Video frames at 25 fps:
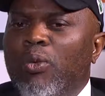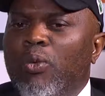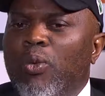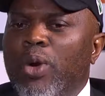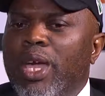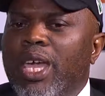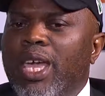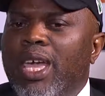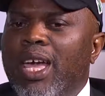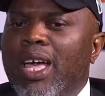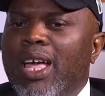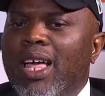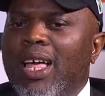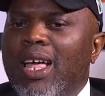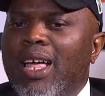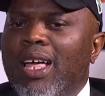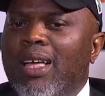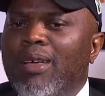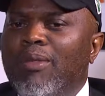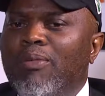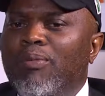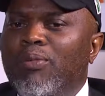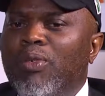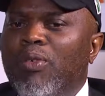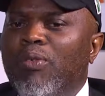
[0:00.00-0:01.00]
We are
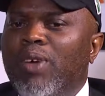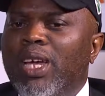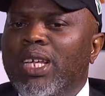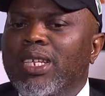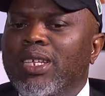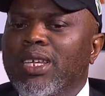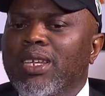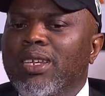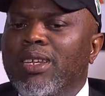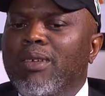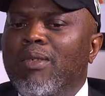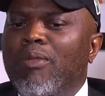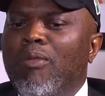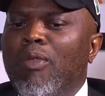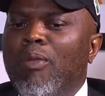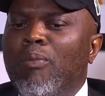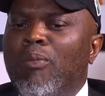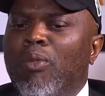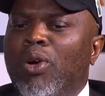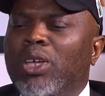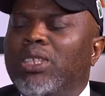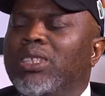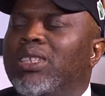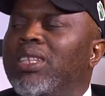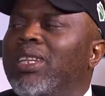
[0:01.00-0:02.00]
providing
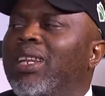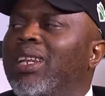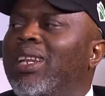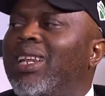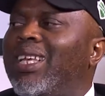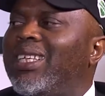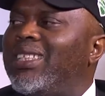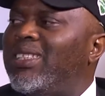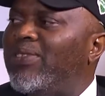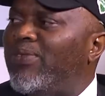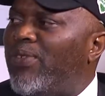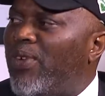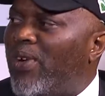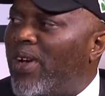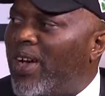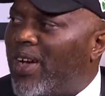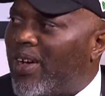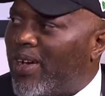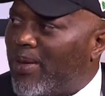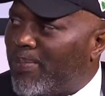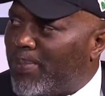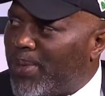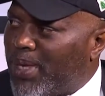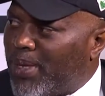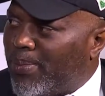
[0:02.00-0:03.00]
much less for
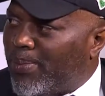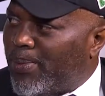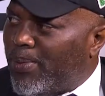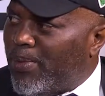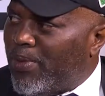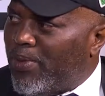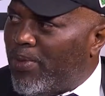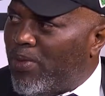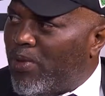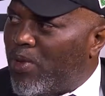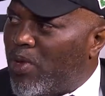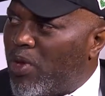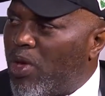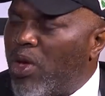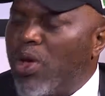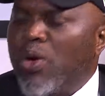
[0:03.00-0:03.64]
our people.